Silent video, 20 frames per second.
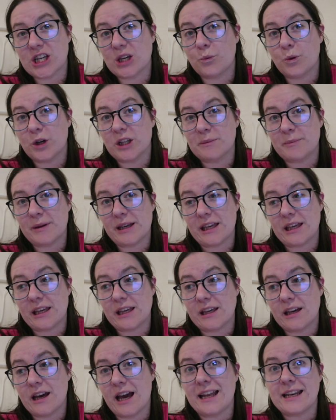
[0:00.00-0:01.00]
will
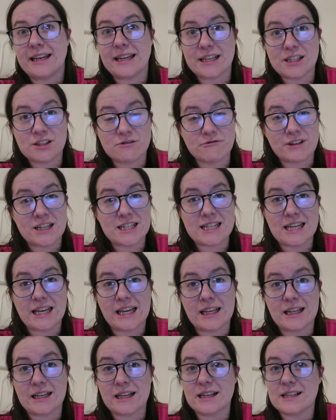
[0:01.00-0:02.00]
be at least
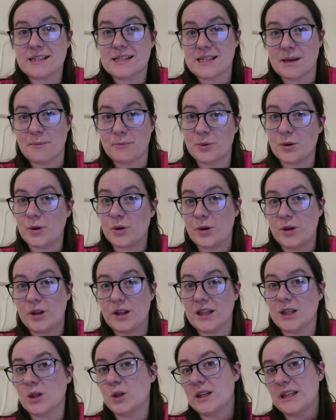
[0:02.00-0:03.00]
reading
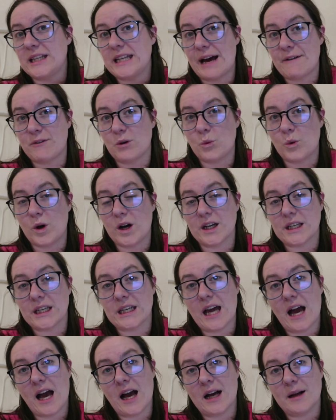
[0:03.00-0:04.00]
simple level
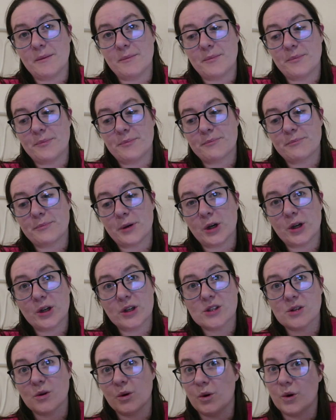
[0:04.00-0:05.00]
one
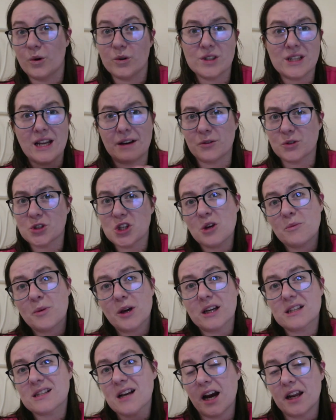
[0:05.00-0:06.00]
books or level two
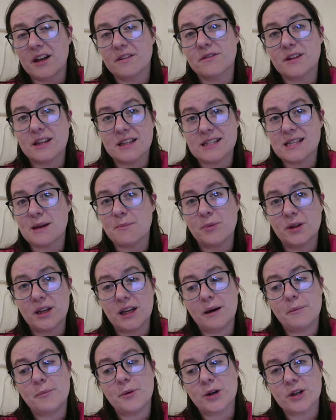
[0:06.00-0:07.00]
books, kind of the
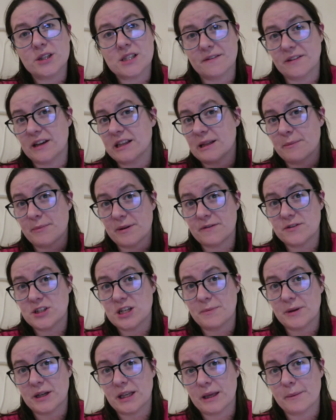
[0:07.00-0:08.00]
simpler books of like the Biff
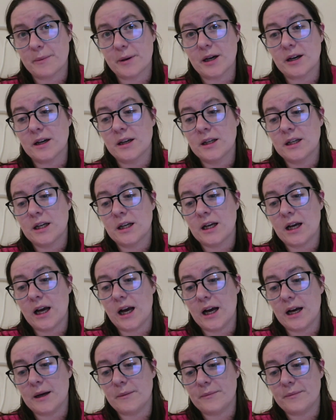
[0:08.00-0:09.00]
Chip and Kipper.
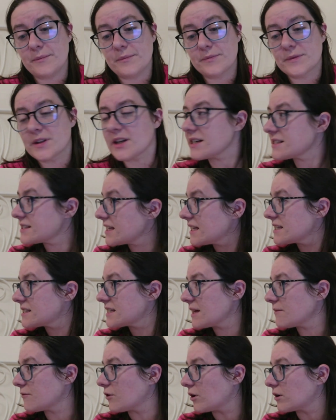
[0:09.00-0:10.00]
Did I say his
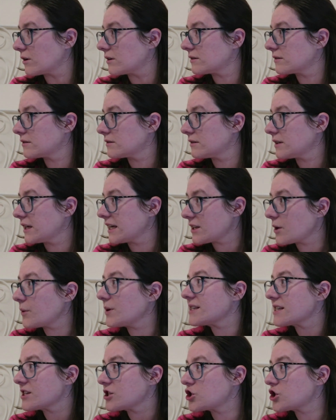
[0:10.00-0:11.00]
name wrong? You know,
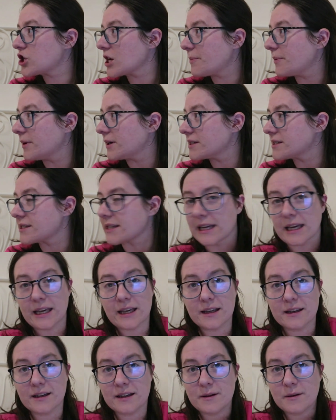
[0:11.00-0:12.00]
he says Chipper, doesn't
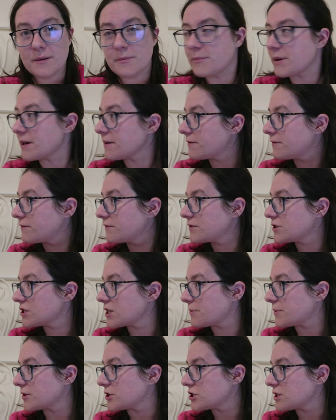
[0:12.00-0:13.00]
he? Biff
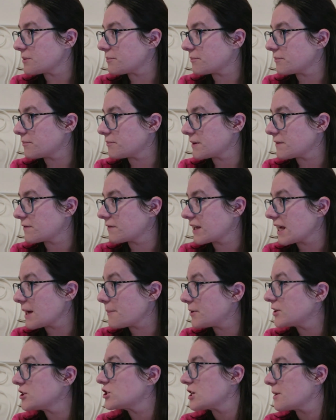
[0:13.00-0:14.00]
Chip and Chip, Biff
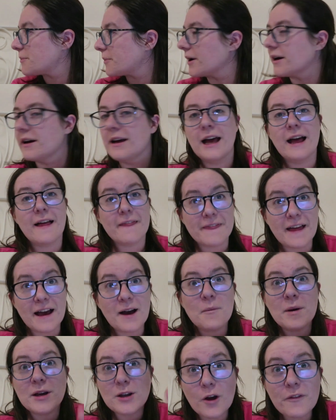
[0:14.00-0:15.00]
Kip and Chipper. That,
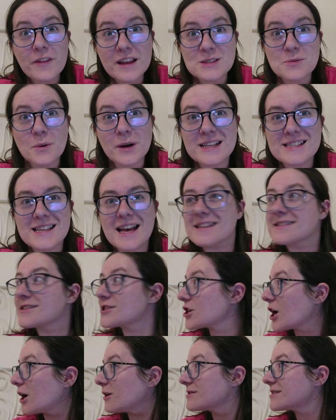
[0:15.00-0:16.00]
oh my god, that's what he says.
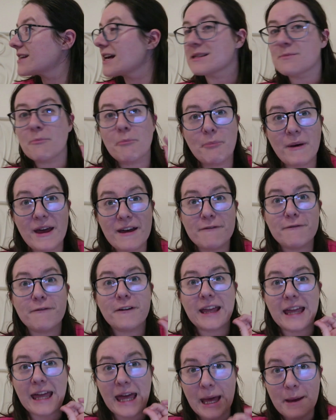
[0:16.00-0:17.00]
Charles says Biff
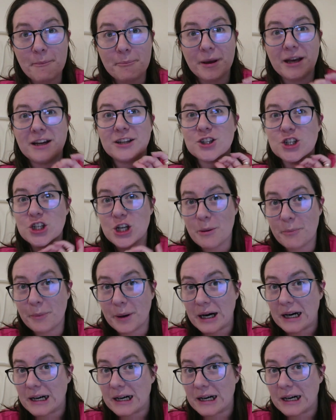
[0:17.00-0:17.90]
Kip and Chipper.